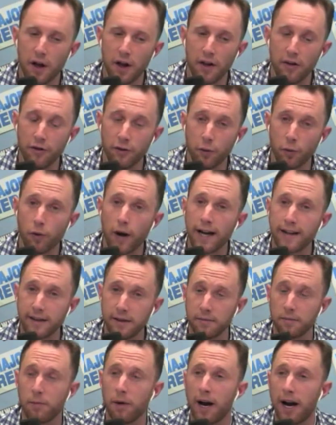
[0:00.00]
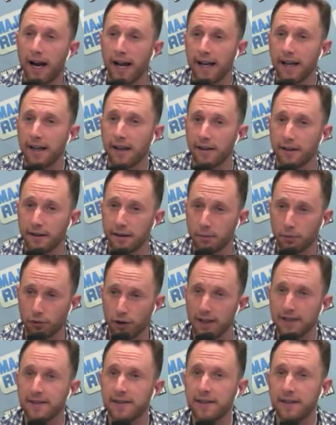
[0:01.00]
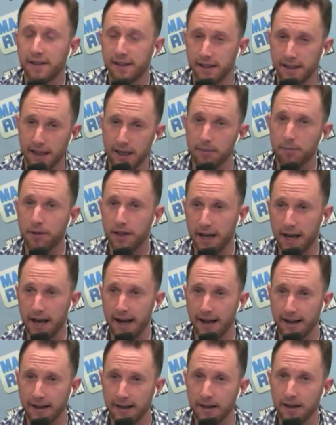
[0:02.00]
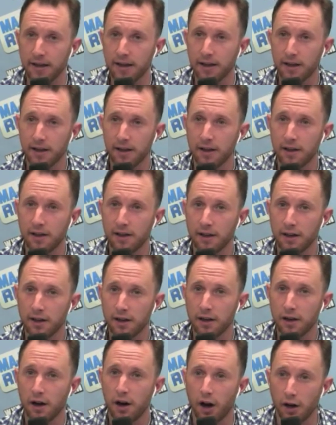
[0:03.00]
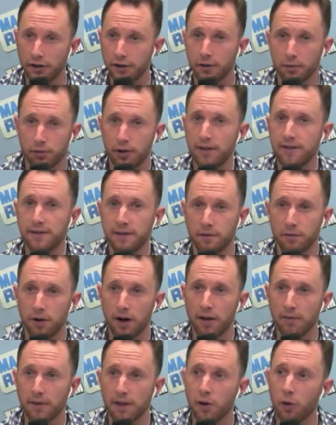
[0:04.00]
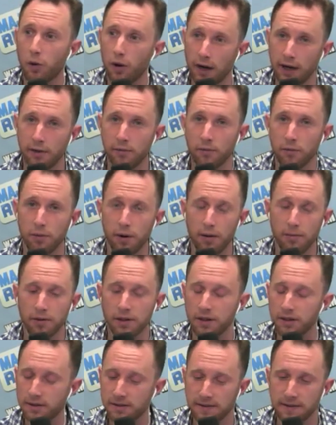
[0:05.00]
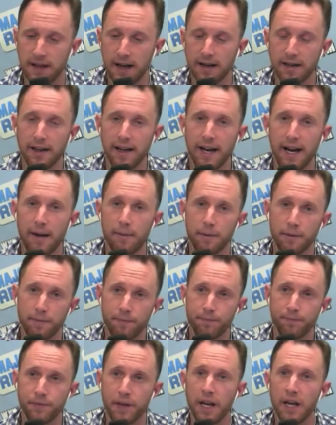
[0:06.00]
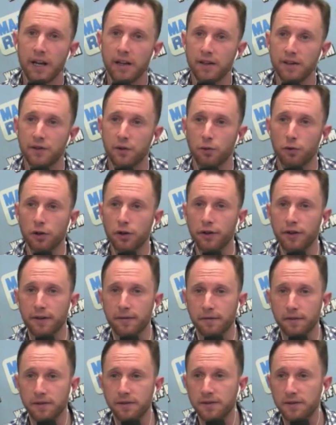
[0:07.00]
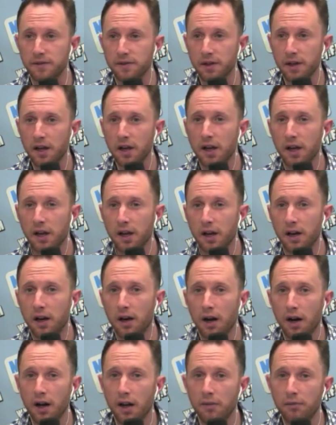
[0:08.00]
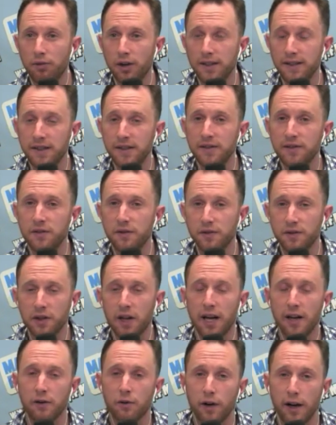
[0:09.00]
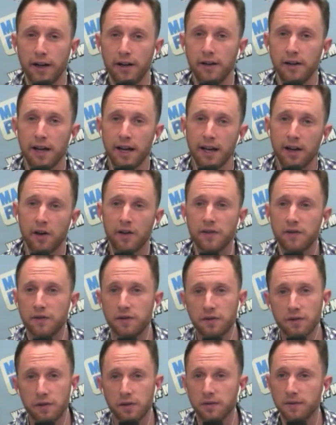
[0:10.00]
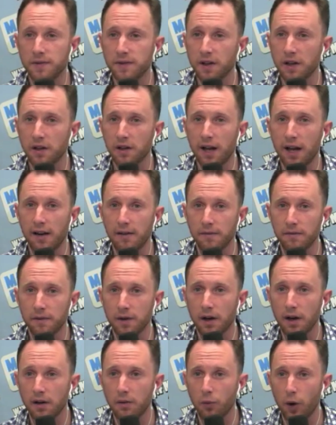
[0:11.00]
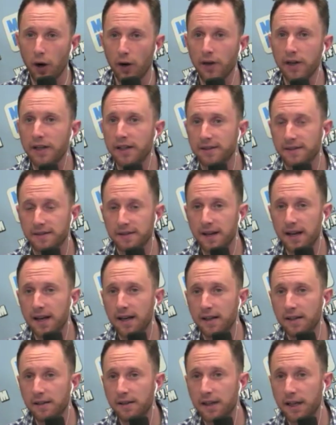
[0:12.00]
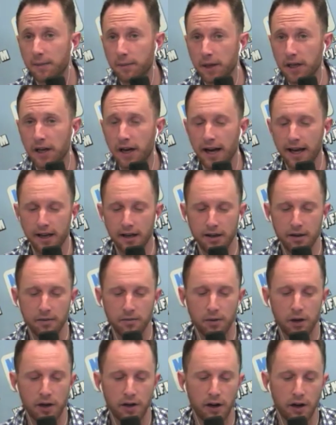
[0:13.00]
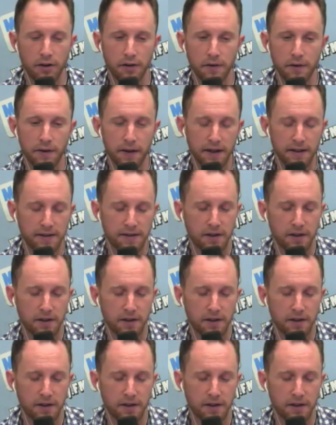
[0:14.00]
directed by the president and the EPA under President Romney or any Republican. It's not going to happen. There's a real difference. Uh, the president deserves a lot of credit, and he also deserves a lot of uh, wariness and keeping an eye on him on other things.